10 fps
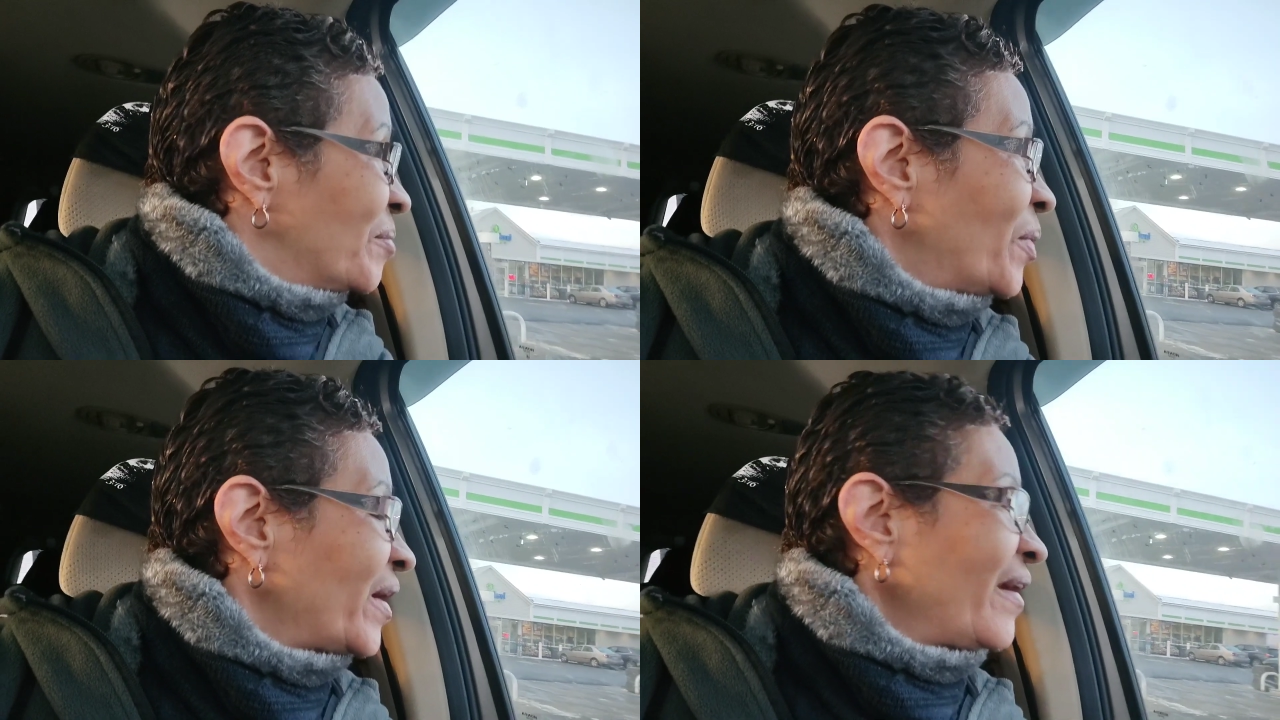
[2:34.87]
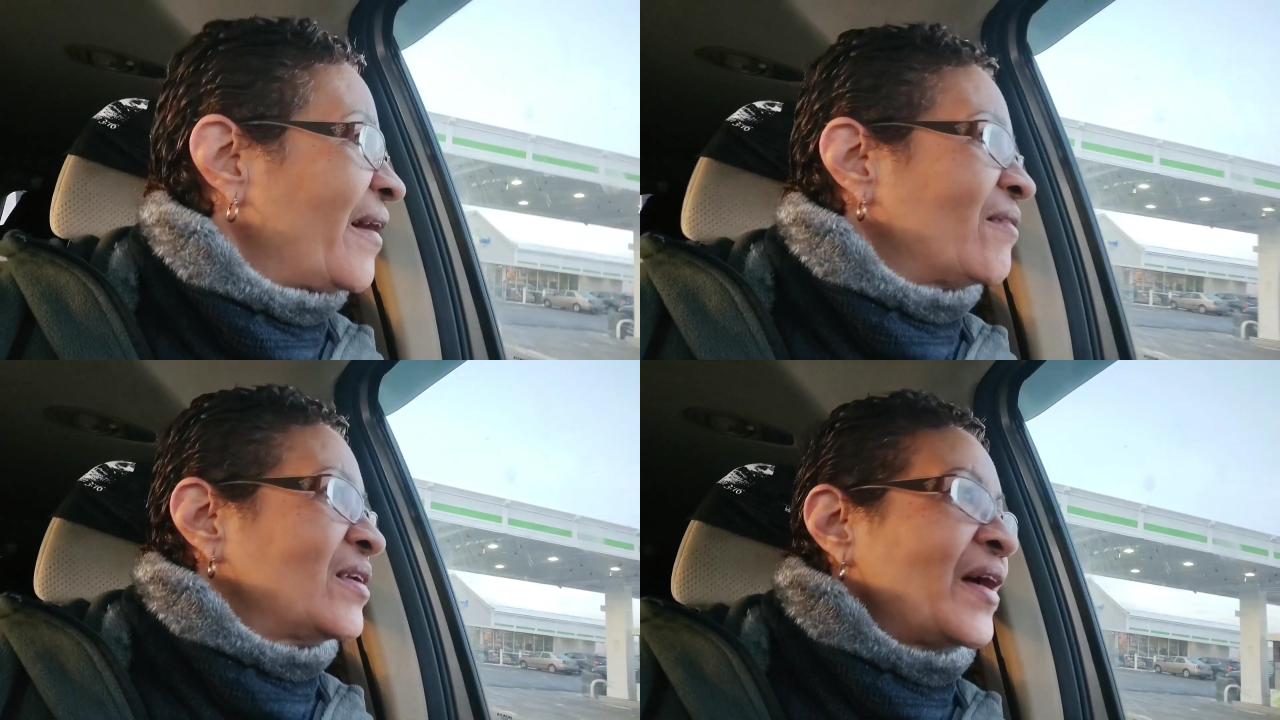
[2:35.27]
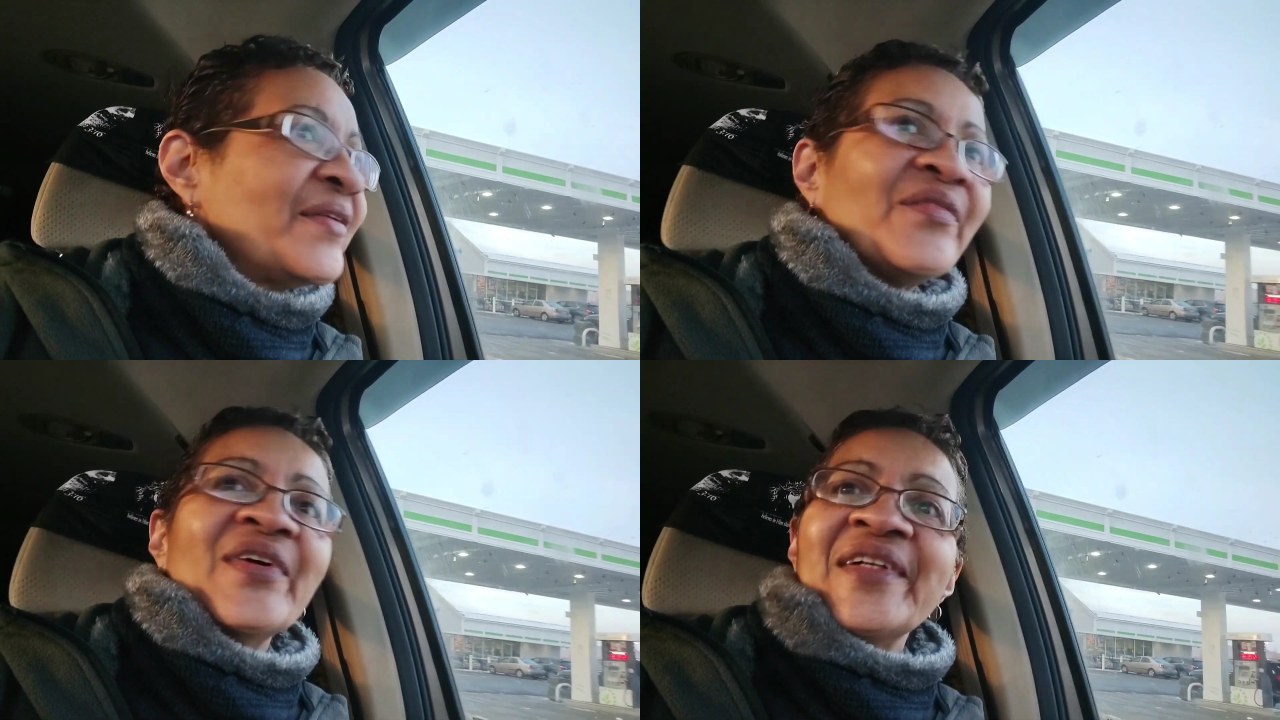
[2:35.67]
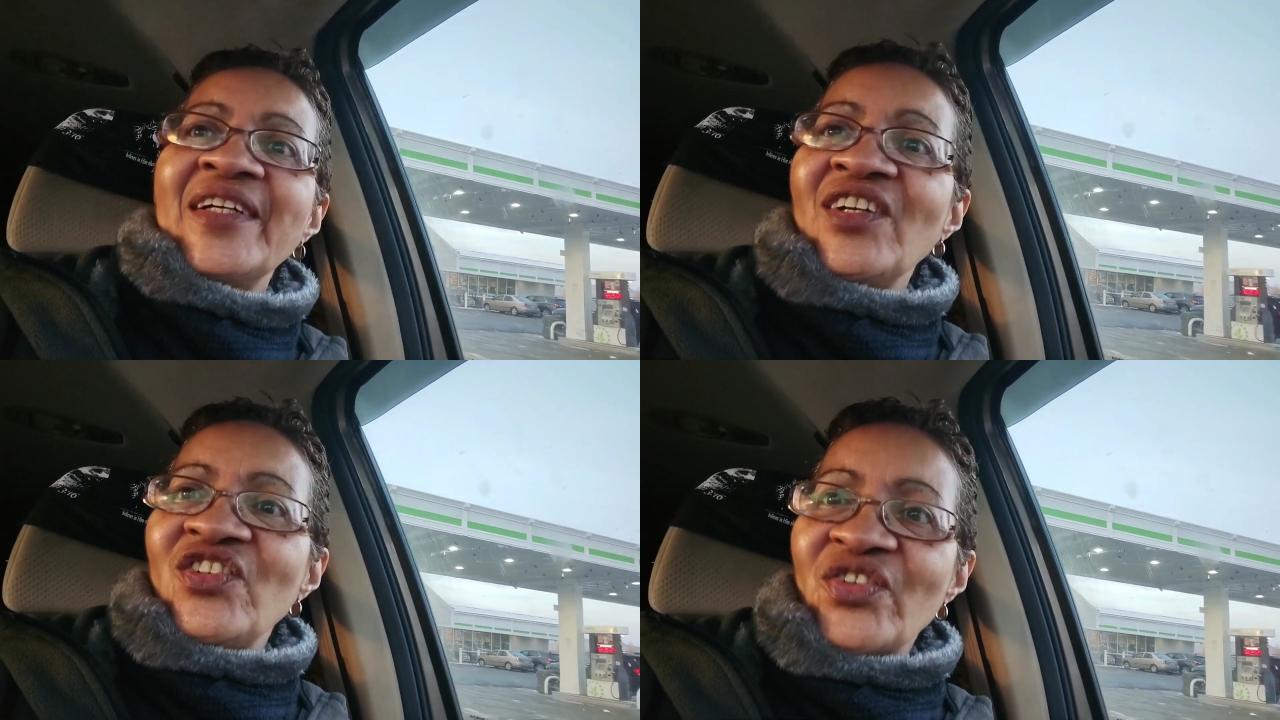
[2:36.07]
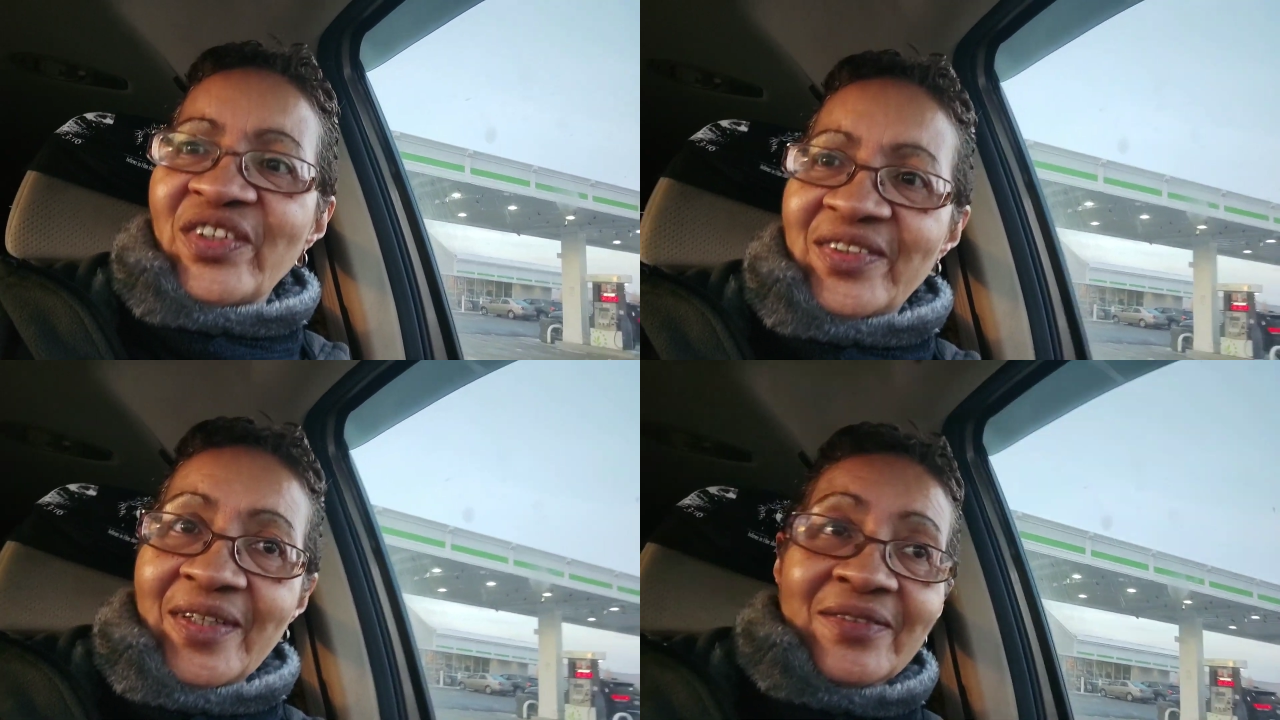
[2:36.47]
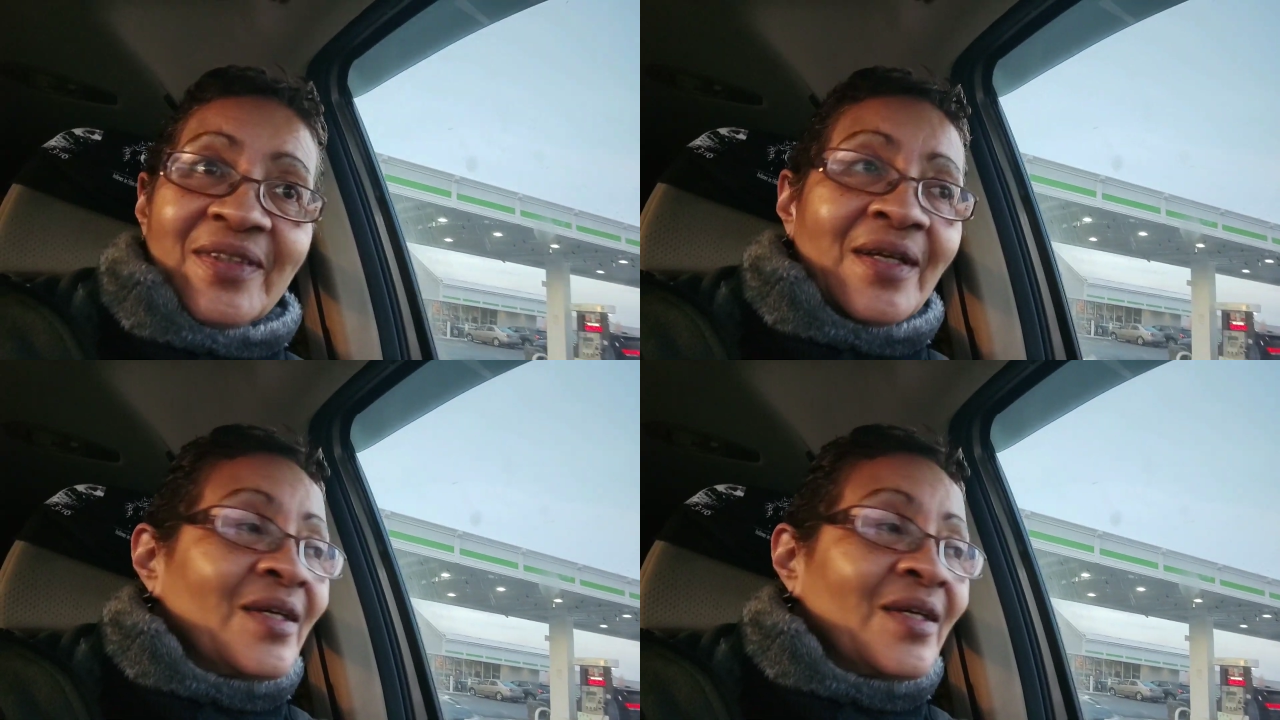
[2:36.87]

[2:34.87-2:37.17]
But I have a lot of fun. I enjoy it, guys.